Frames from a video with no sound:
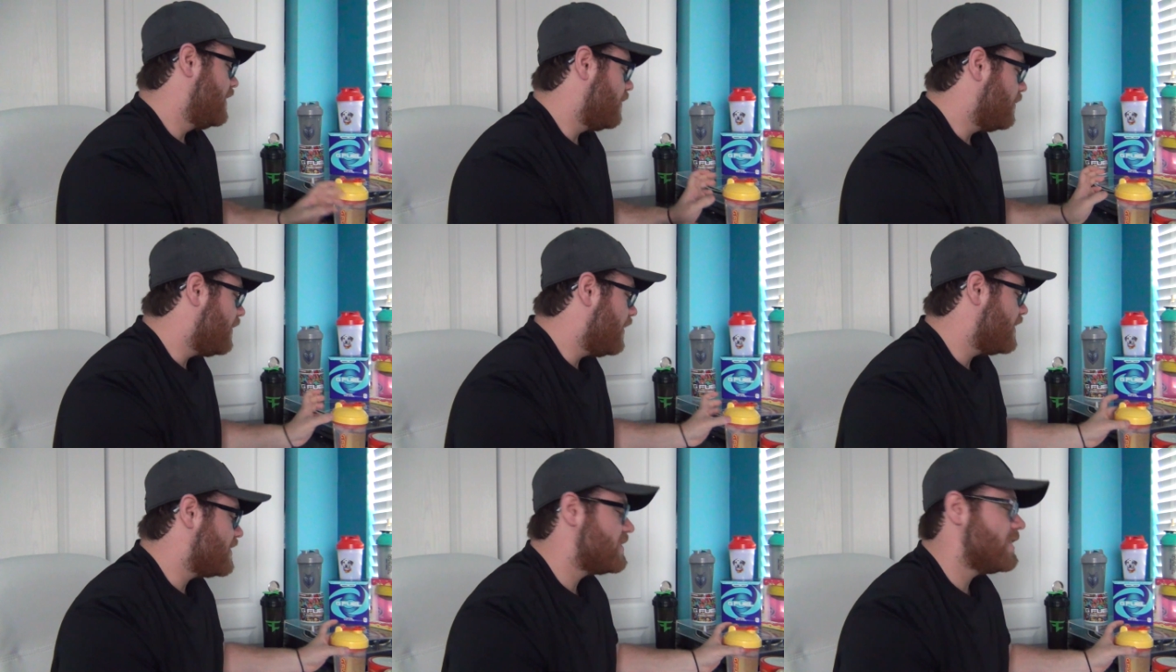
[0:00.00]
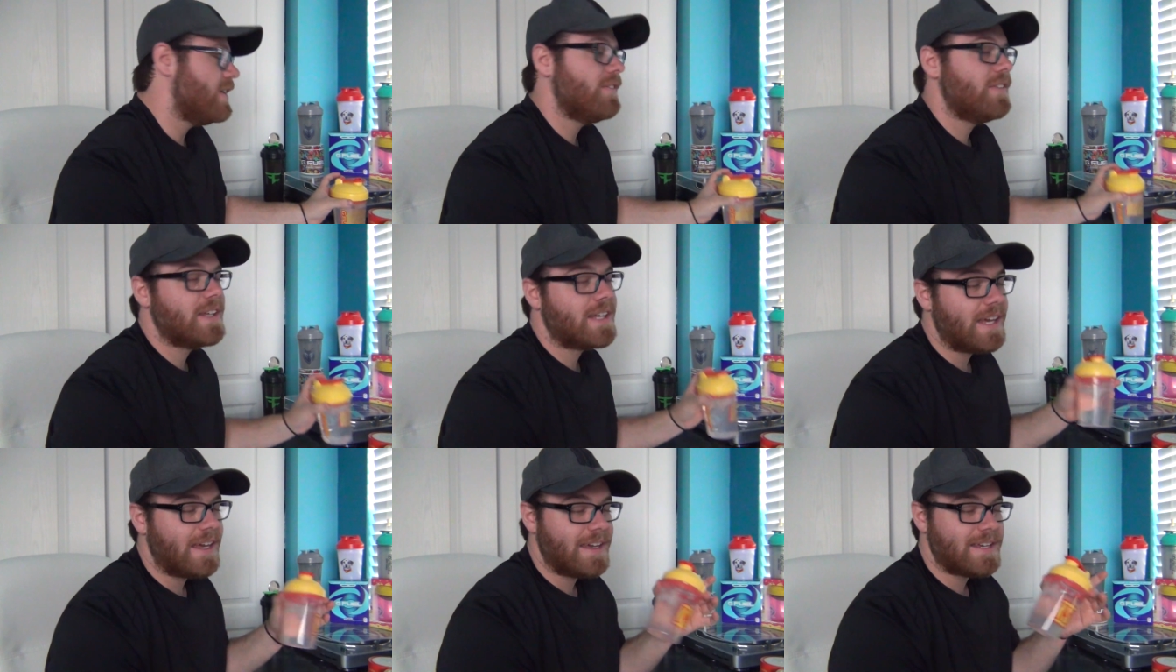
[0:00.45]
We also have
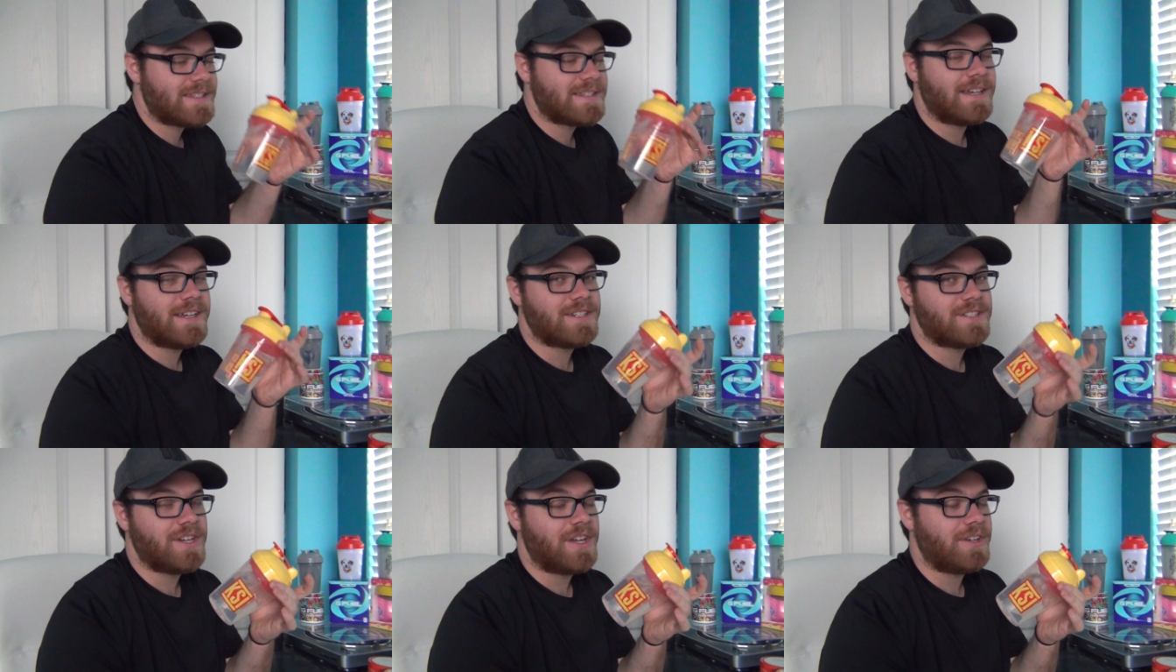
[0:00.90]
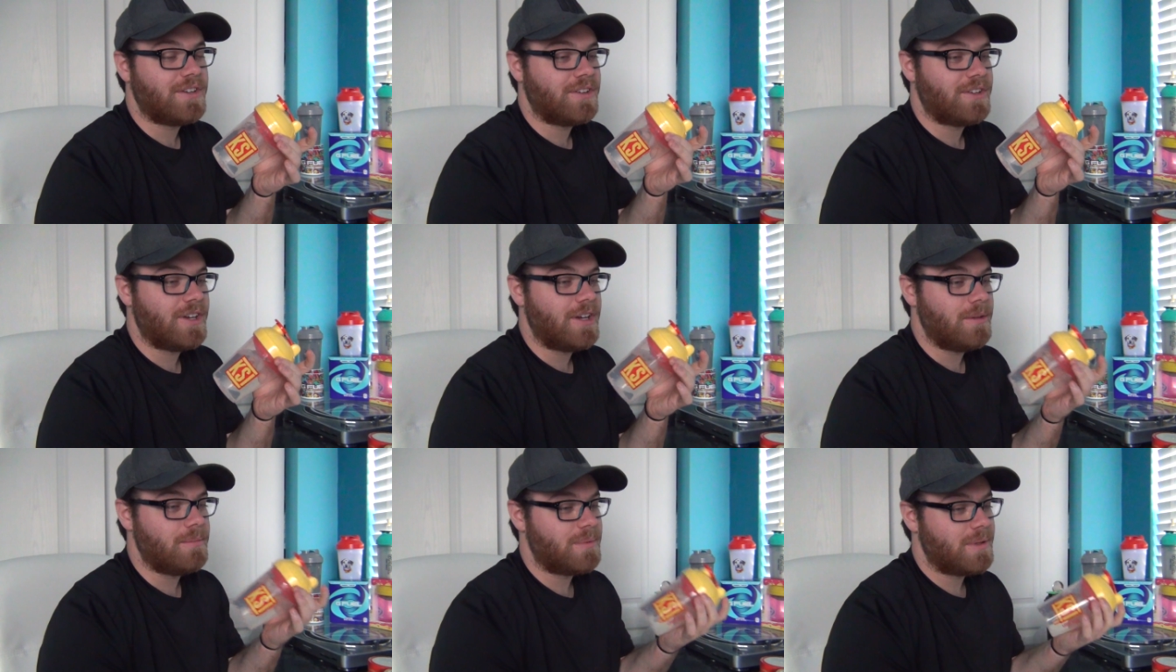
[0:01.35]
the KSI Shaker
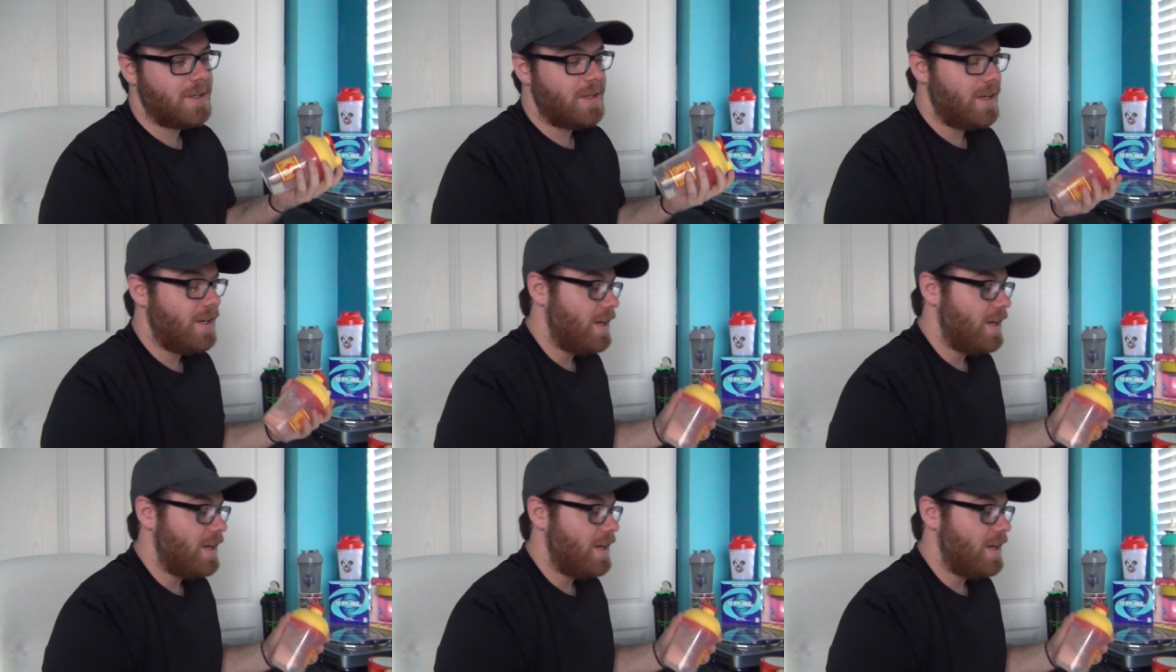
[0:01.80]
Cup.